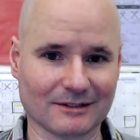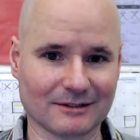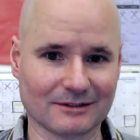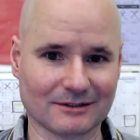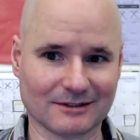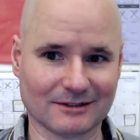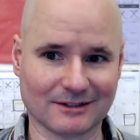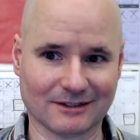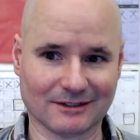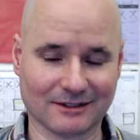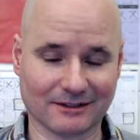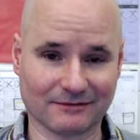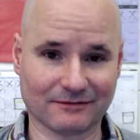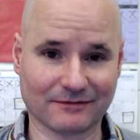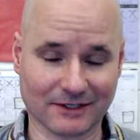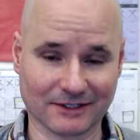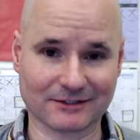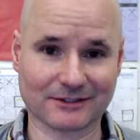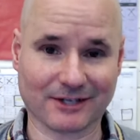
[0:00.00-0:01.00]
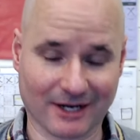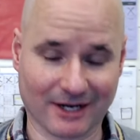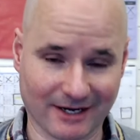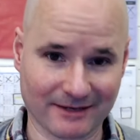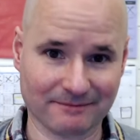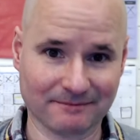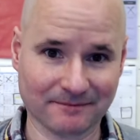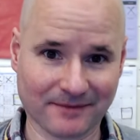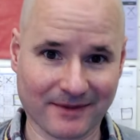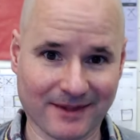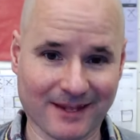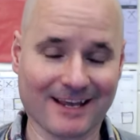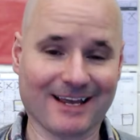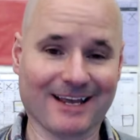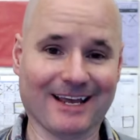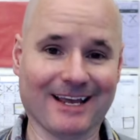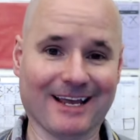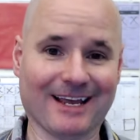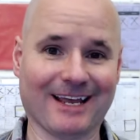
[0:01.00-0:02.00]
the first time,
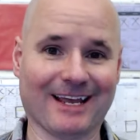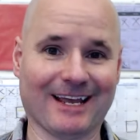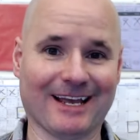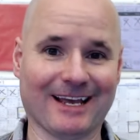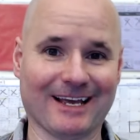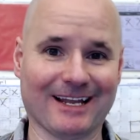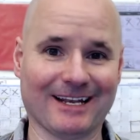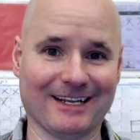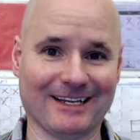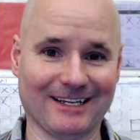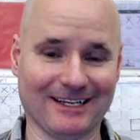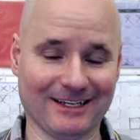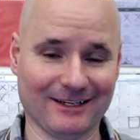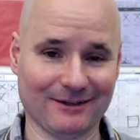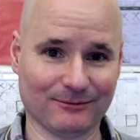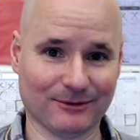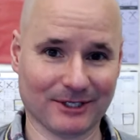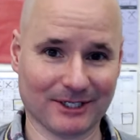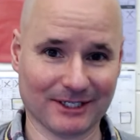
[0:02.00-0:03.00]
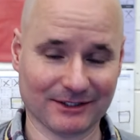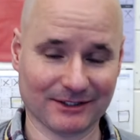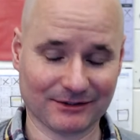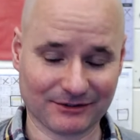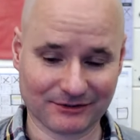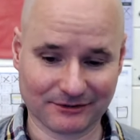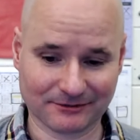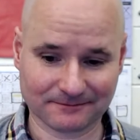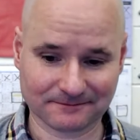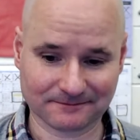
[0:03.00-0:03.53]
and he was